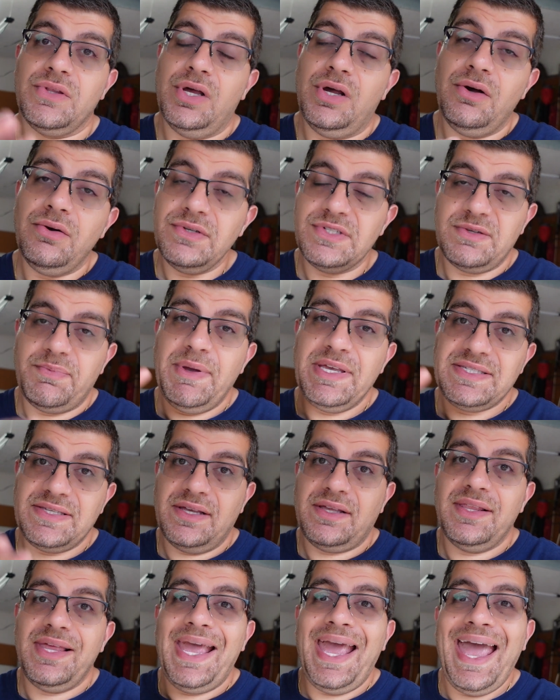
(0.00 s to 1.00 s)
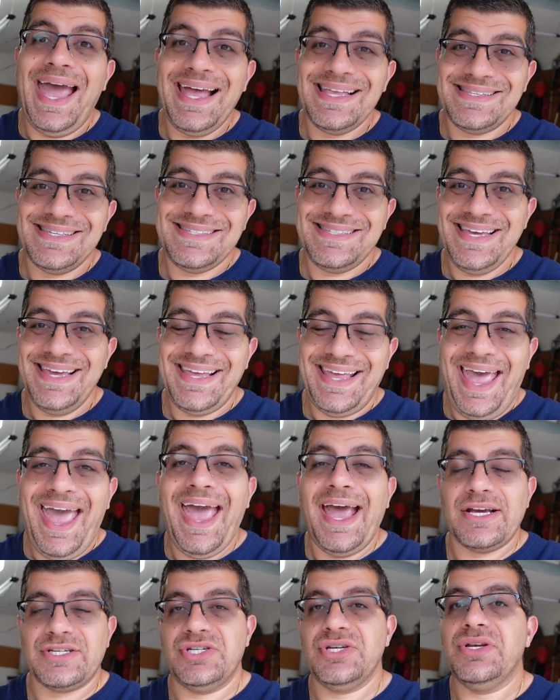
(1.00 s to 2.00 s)
the host basically had to take
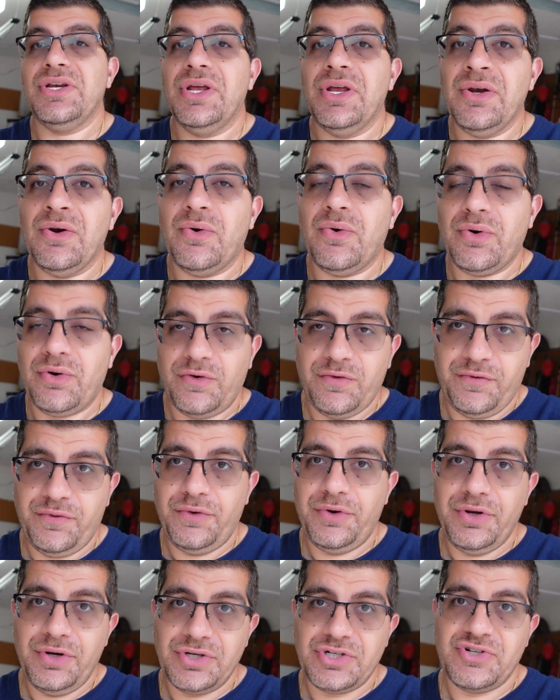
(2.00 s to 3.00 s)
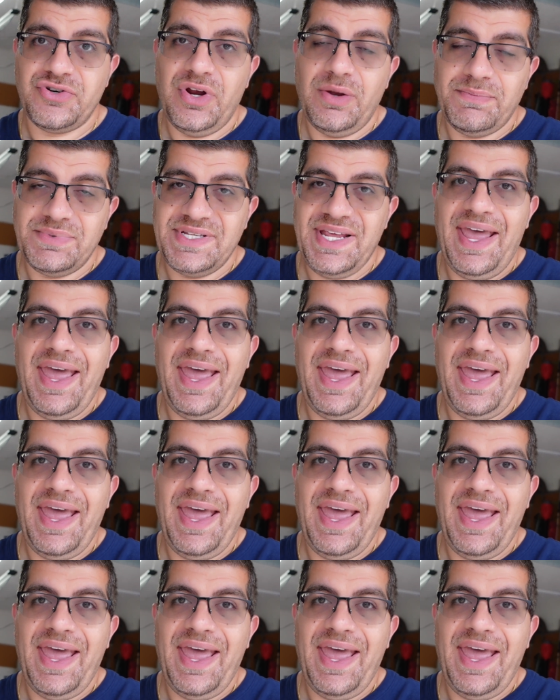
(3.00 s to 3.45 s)
action in order for your trip to